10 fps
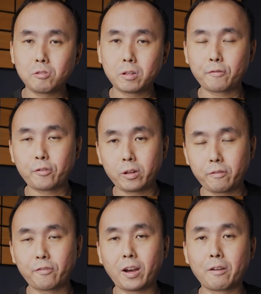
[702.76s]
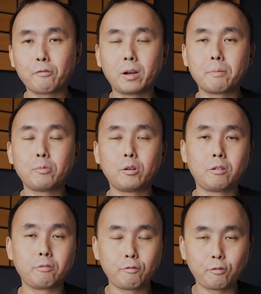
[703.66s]
to the 35
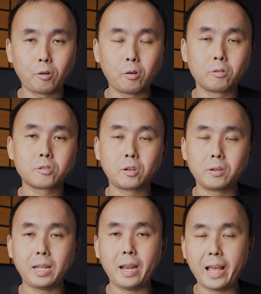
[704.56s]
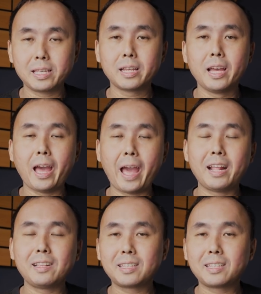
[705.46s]
1.4 Sony lens and